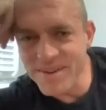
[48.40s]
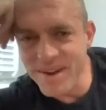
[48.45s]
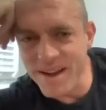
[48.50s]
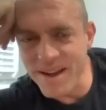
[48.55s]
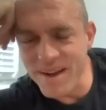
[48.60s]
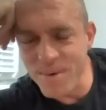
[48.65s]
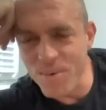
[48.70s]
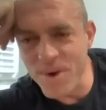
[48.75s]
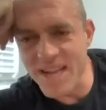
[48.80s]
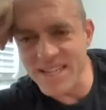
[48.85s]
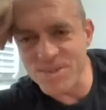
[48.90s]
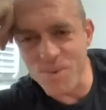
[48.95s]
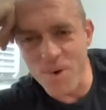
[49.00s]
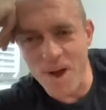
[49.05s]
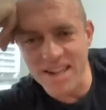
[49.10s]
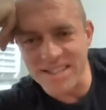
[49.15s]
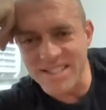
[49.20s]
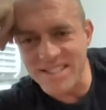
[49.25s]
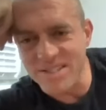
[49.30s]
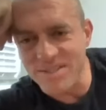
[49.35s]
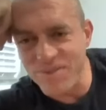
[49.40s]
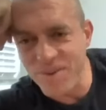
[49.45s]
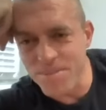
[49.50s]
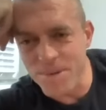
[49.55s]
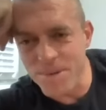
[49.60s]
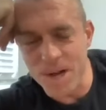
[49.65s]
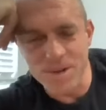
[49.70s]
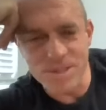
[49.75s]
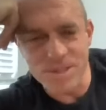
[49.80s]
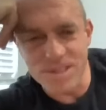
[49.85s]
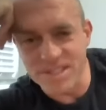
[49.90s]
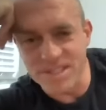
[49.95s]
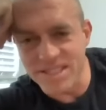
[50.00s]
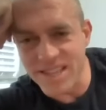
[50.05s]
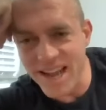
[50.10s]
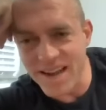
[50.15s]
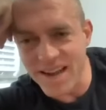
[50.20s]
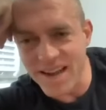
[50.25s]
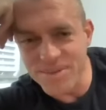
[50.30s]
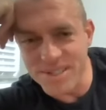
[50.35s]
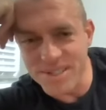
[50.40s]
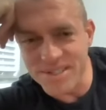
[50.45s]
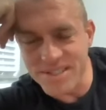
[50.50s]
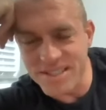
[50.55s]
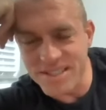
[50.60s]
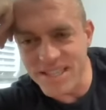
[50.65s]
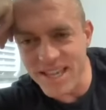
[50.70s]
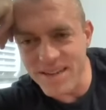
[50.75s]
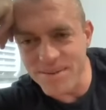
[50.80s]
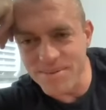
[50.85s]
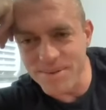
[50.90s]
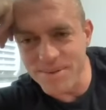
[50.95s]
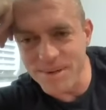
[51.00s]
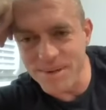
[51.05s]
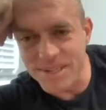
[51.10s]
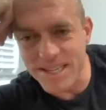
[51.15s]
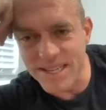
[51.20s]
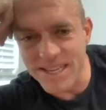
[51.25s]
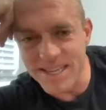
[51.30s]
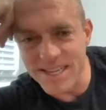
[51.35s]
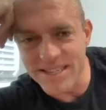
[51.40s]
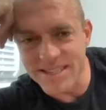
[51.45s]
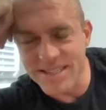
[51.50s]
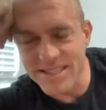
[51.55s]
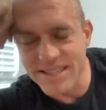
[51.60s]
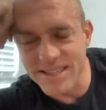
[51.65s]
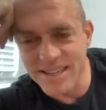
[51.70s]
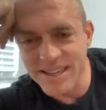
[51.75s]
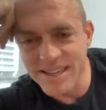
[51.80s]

Uh, Wes Watson's from Oceanside. We used to skate when we were kids.